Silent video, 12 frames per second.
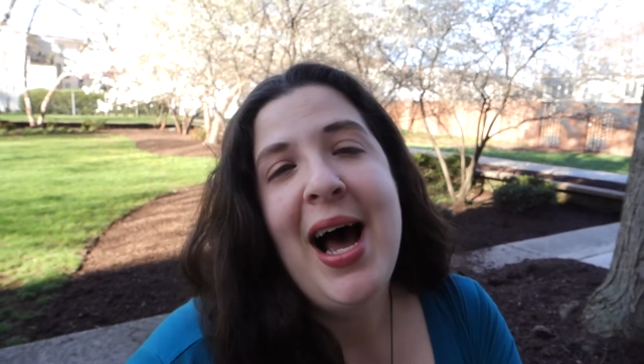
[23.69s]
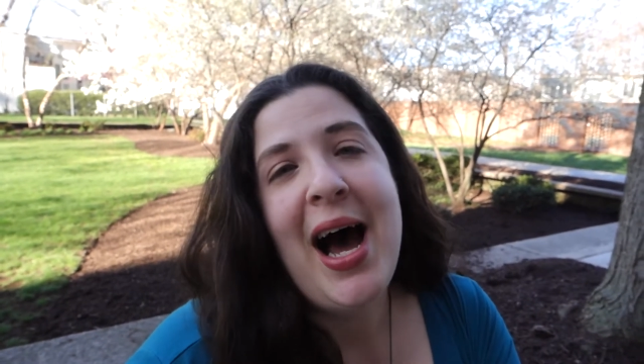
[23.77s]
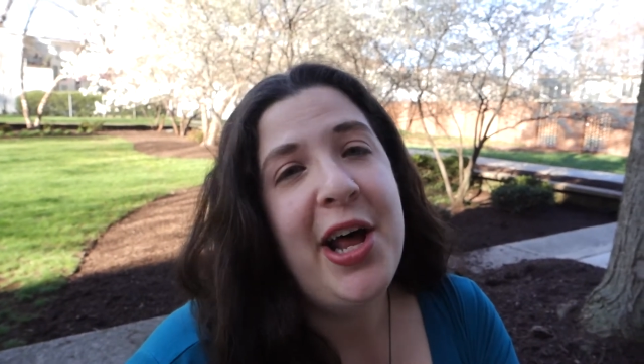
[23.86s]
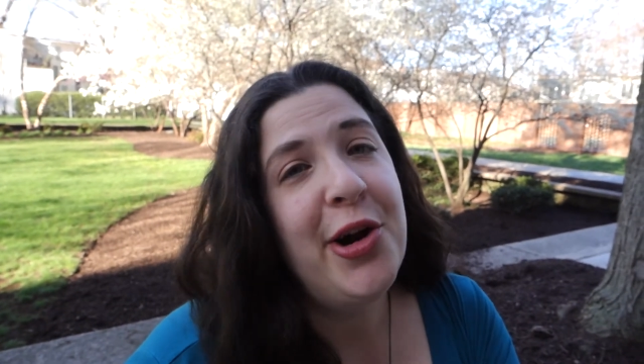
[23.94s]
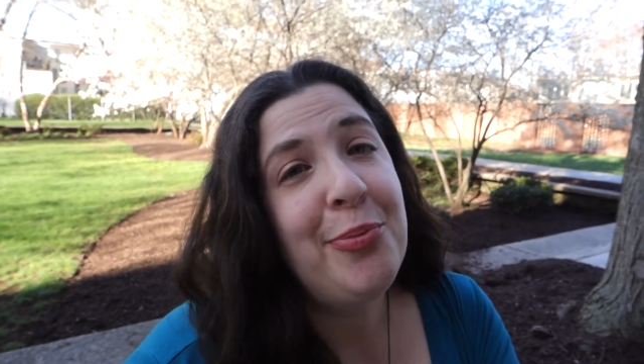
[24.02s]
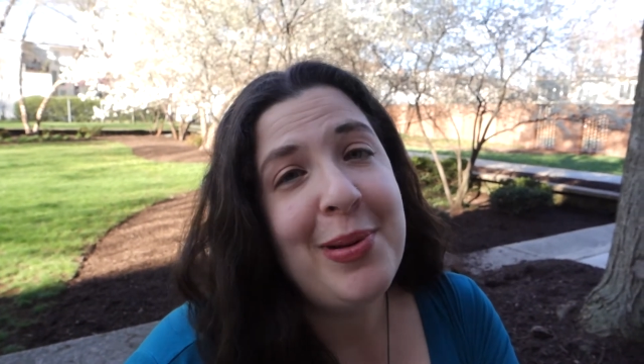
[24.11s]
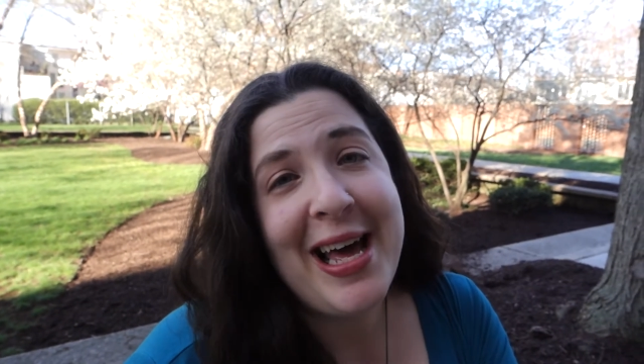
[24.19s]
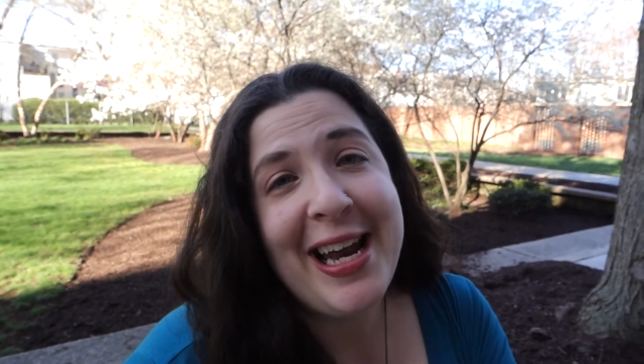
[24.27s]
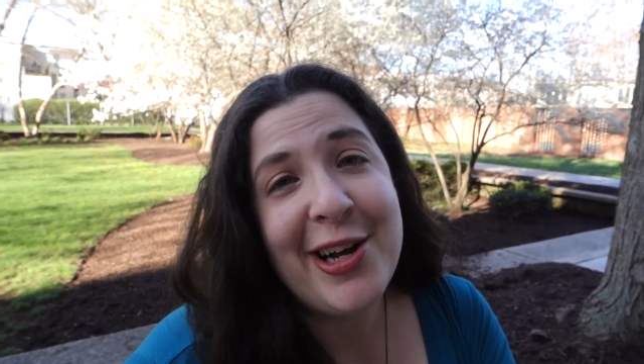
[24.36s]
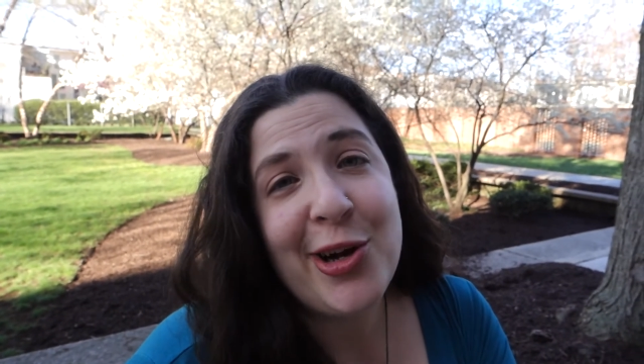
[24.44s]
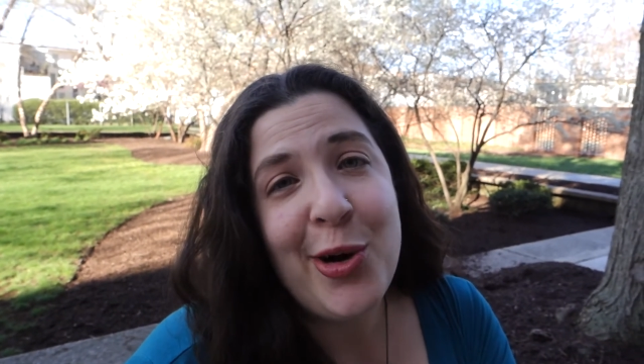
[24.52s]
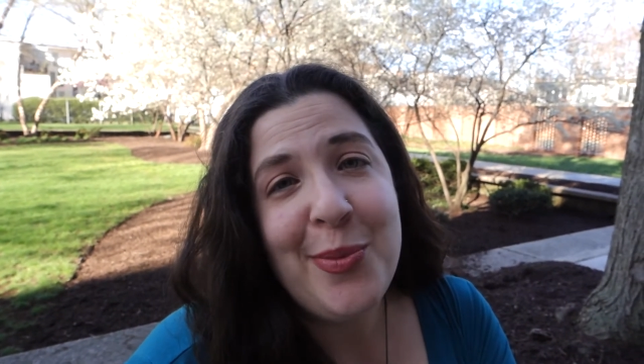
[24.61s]
I don't
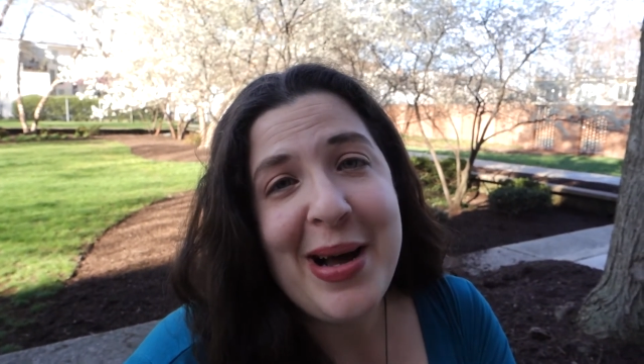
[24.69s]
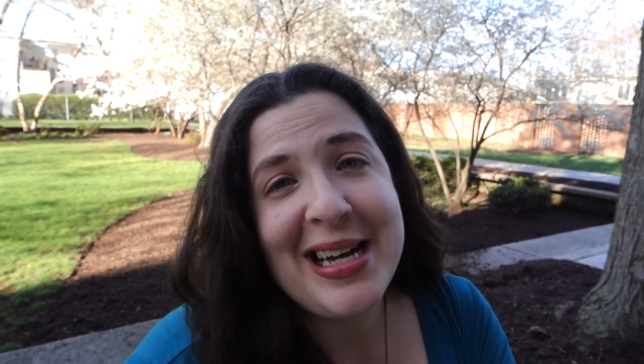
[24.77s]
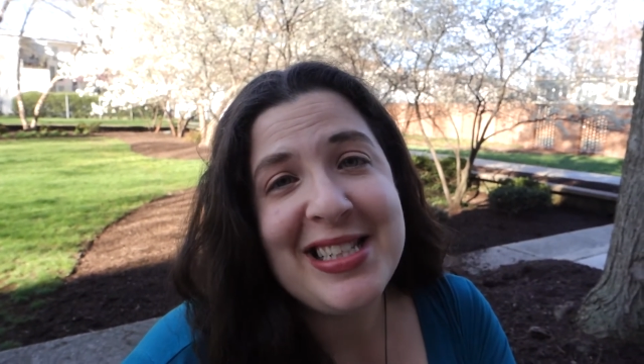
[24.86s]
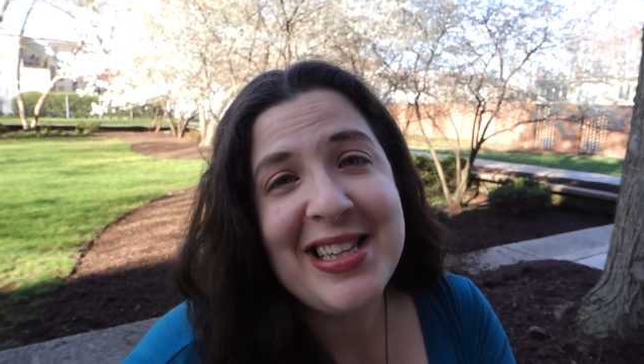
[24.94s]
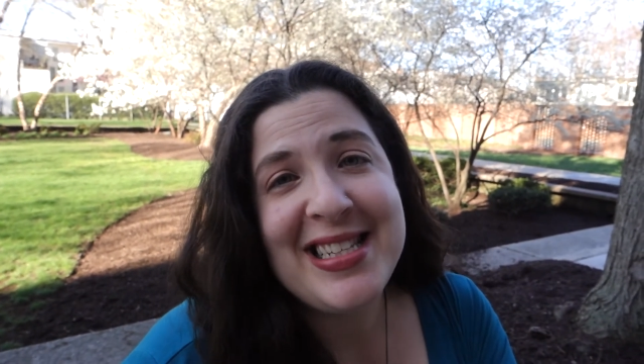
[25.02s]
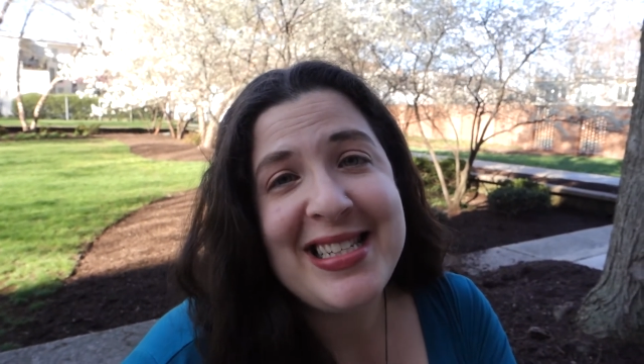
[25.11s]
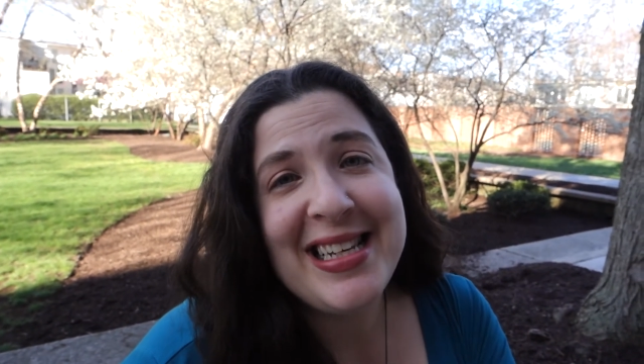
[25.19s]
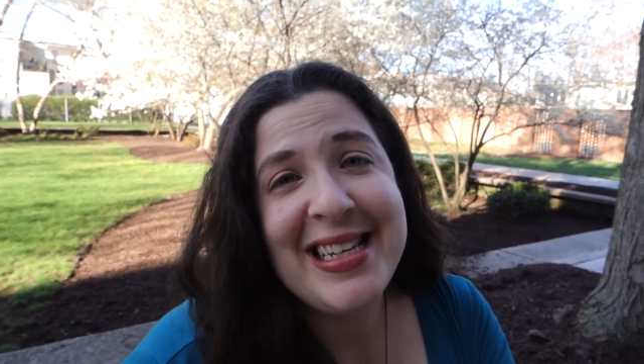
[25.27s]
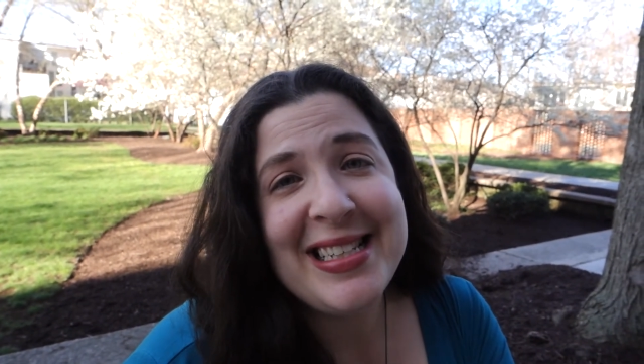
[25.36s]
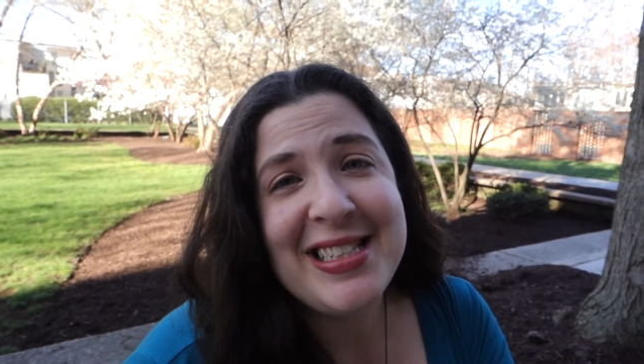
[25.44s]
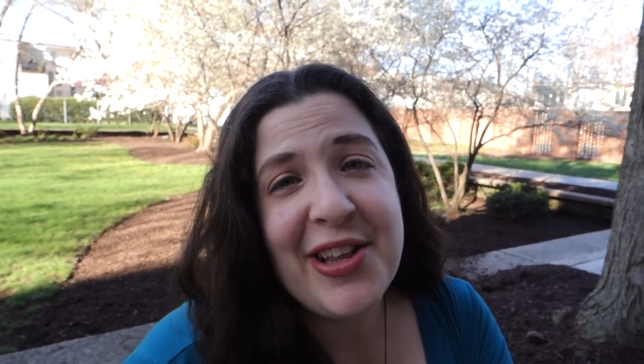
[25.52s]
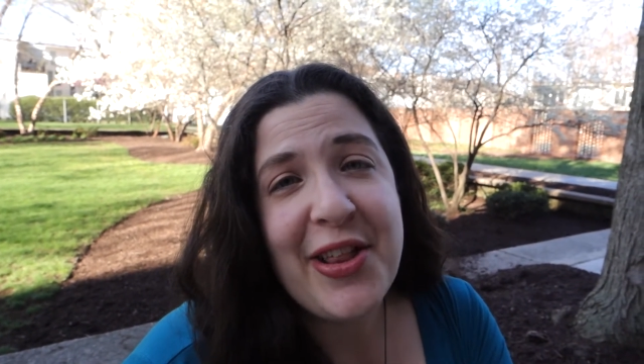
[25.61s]
plan on going back to the
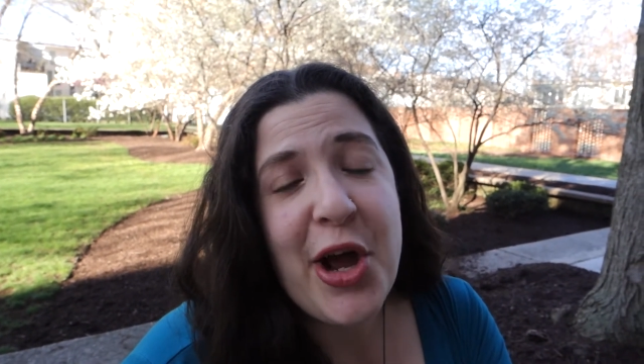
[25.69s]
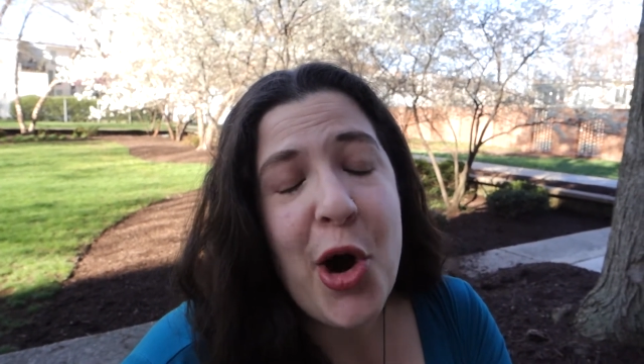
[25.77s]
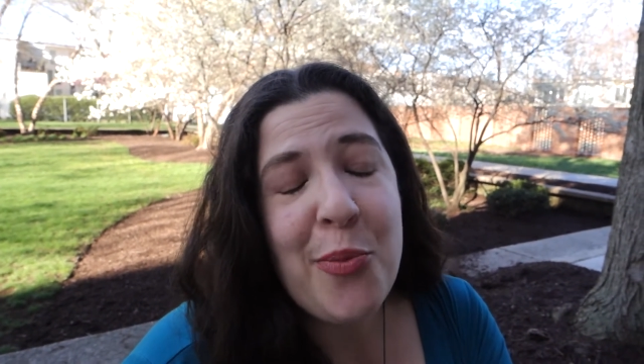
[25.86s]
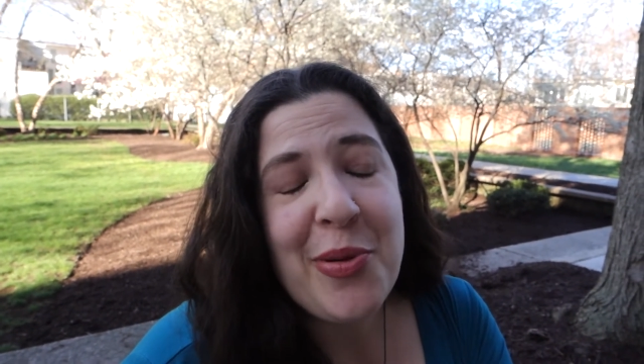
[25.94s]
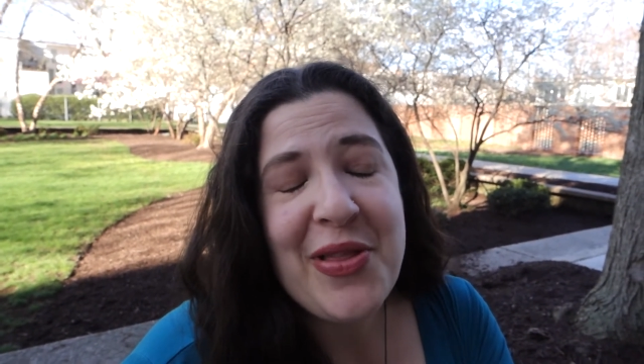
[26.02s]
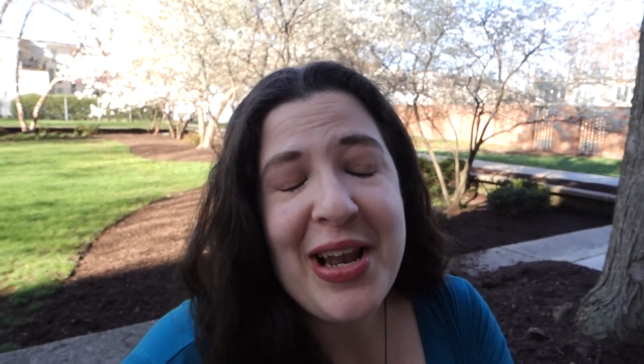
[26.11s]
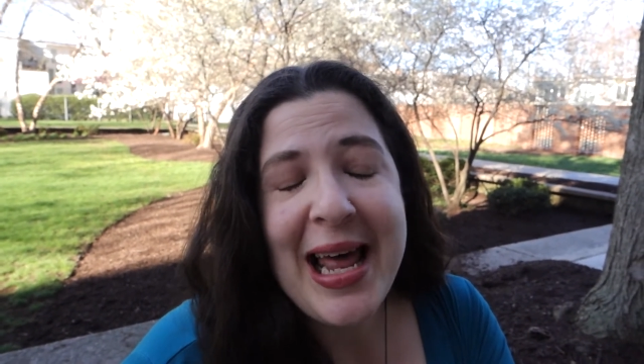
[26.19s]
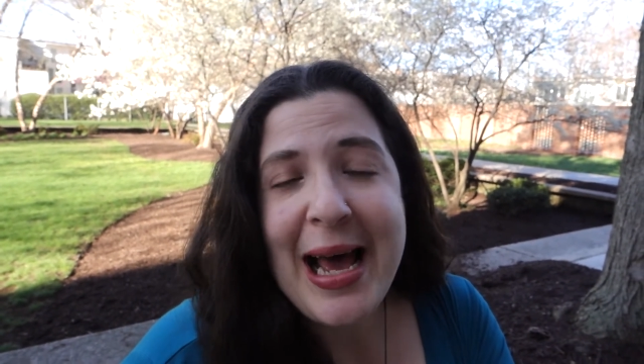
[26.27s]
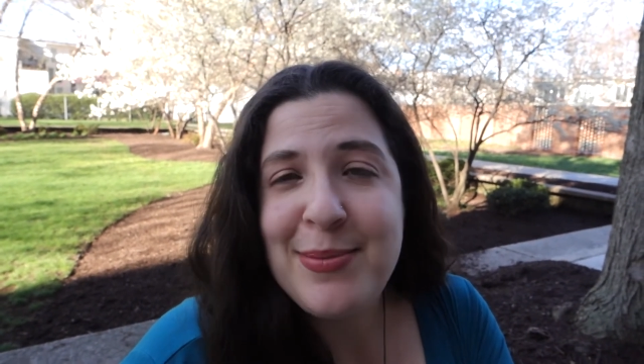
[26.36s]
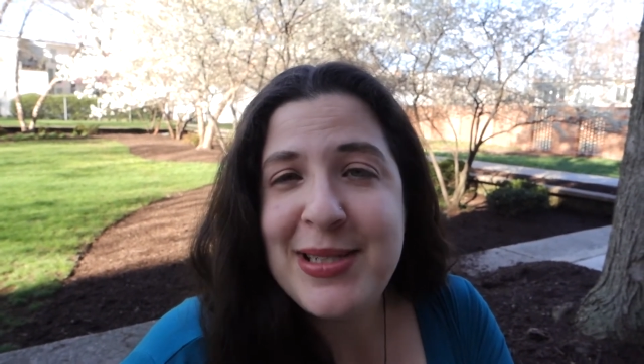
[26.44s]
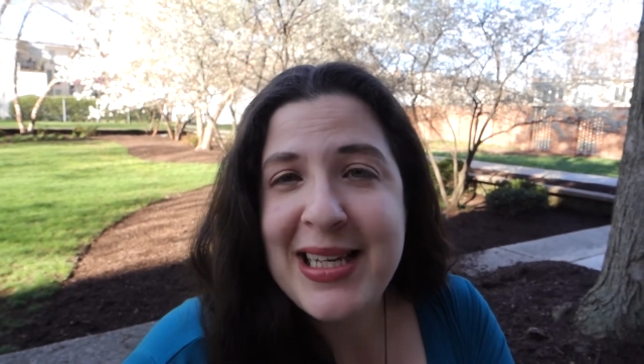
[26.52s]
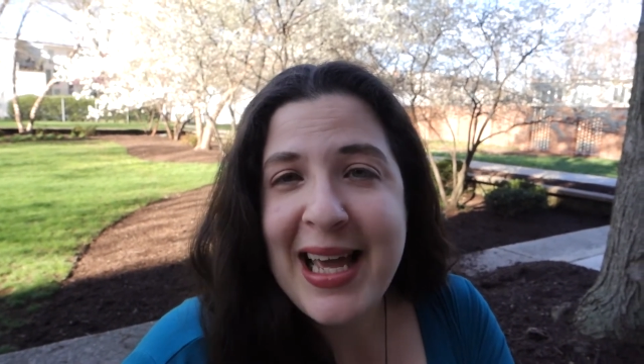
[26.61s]
city until they open the
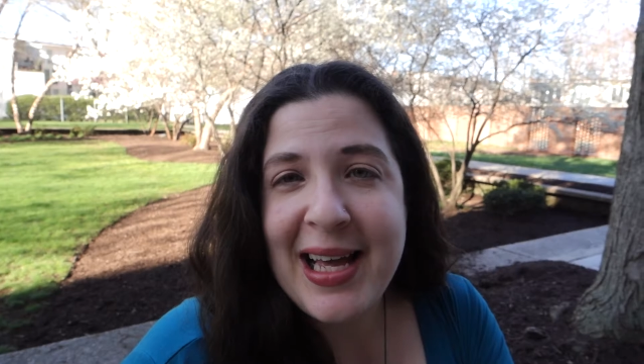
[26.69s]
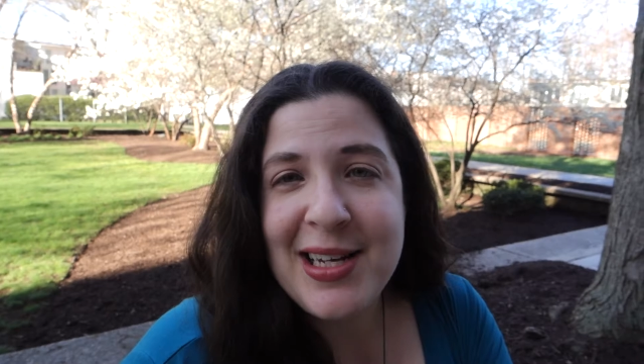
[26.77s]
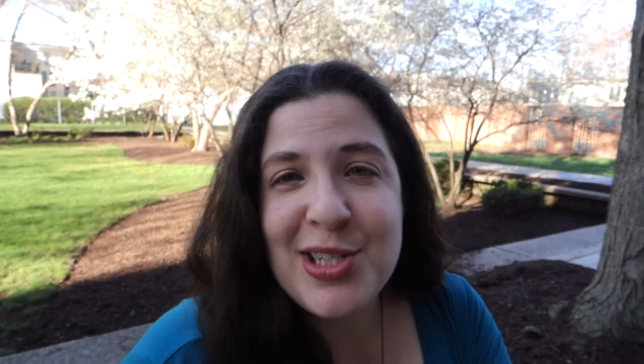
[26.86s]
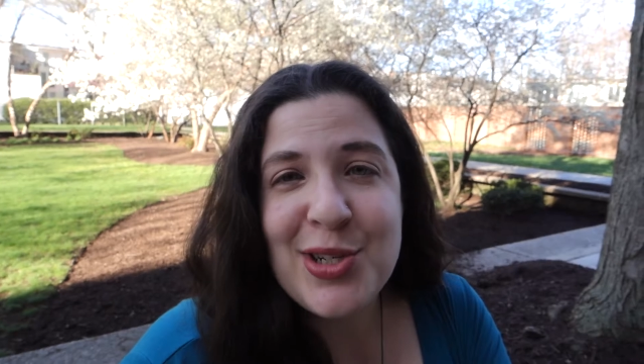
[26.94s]
labs again,